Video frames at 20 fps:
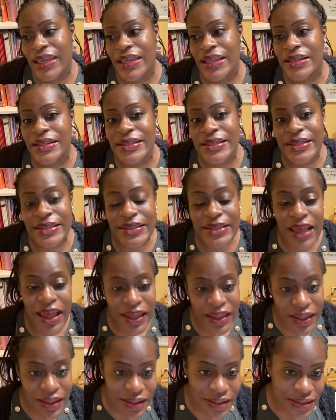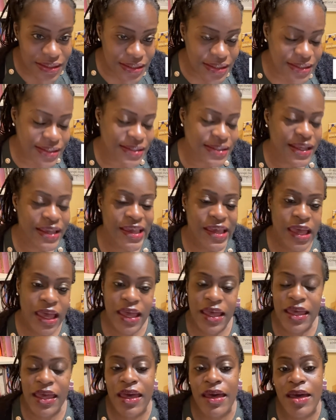in science,
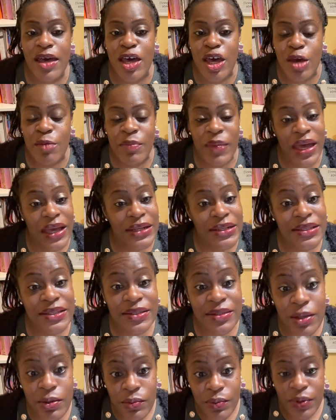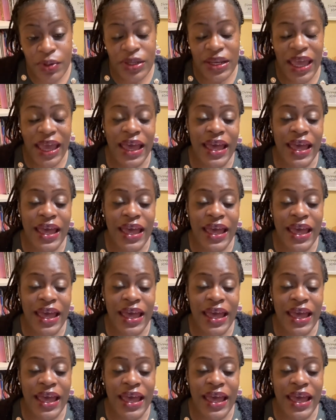and so on.